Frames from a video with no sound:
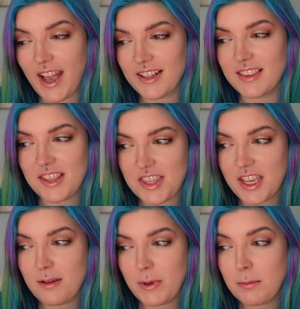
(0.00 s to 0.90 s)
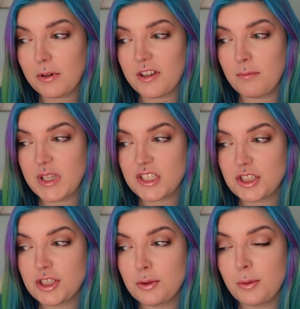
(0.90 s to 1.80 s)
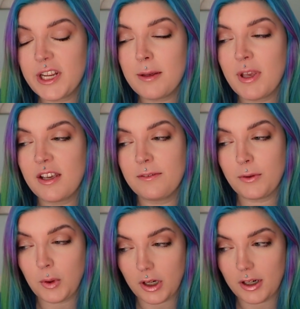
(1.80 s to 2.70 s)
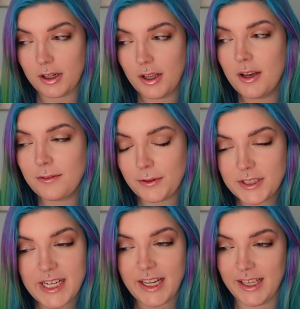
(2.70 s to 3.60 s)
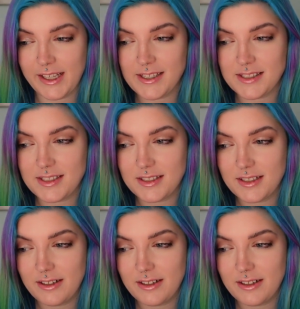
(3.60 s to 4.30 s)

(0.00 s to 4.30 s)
at the thing people have been screaming for decades: